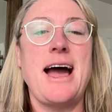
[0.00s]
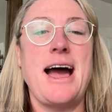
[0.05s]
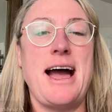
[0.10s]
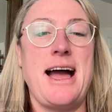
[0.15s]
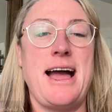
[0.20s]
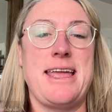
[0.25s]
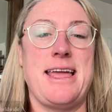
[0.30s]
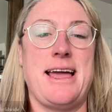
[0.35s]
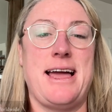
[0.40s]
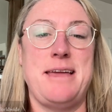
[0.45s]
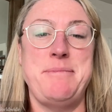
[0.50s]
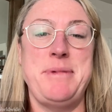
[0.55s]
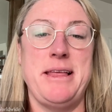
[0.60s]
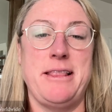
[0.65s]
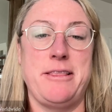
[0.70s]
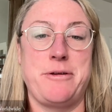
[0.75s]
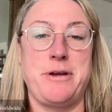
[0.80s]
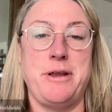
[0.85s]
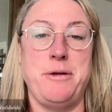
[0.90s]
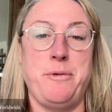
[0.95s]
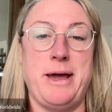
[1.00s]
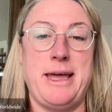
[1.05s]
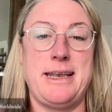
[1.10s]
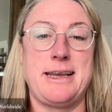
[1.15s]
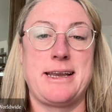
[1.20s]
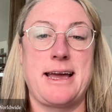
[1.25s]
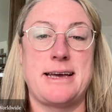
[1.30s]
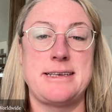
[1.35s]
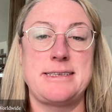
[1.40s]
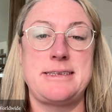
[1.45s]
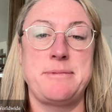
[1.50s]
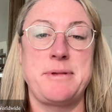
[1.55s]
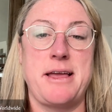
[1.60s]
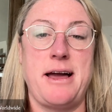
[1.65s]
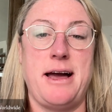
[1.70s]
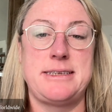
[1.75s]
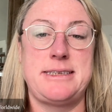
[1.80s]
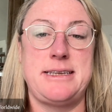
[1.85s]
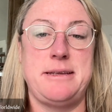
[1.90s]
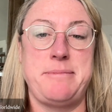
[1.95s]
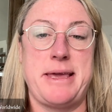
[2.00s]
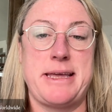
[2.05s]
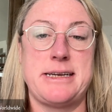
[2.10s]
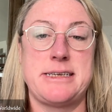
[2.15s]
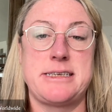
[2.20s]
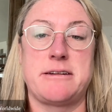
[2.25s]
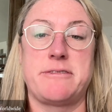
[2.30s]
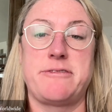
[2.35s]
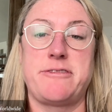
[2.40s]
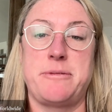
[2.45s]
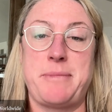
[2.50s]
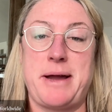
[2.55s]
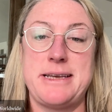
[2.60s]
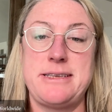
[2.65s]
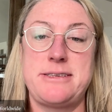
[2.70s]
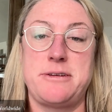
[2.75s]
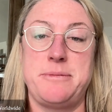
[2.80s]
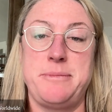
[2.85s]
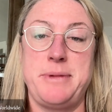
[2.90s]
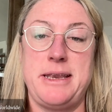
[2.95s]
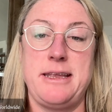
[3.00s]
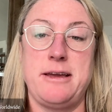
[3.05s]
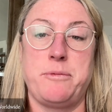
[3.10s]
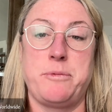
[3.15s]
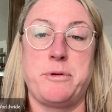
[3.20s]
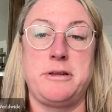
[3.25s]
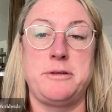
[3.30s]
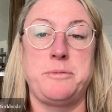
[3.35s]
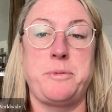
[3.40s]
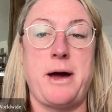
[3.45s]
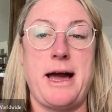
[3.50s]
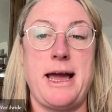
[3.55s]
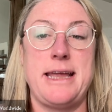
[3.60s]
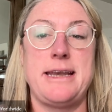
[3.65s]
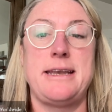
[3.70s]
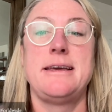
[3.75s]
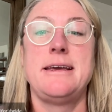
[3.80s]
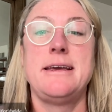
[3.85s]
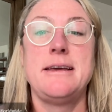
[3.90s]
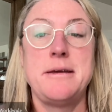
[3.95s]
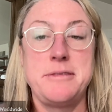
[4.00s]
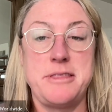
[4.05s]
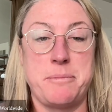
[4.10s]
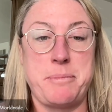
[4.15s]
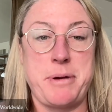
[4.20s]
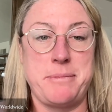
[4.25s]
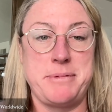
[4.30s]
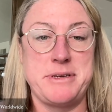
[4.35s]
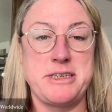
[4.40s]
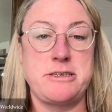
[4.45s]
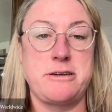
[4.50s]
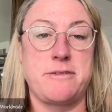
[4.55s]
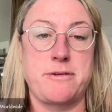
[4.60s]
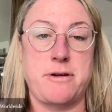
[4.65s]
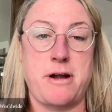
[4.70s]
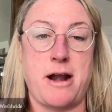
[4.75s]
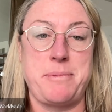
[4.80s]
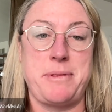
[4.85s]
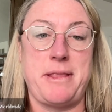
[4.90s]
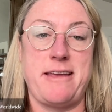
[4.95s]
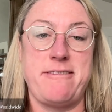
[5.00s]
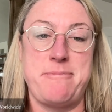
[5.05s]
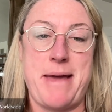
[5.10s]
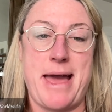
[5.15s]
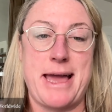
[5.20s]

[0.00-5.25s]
Hi, I'm Hillary Nguyen, Custom Content Manager for Meister Media Worldwide, the publisher of Crop Life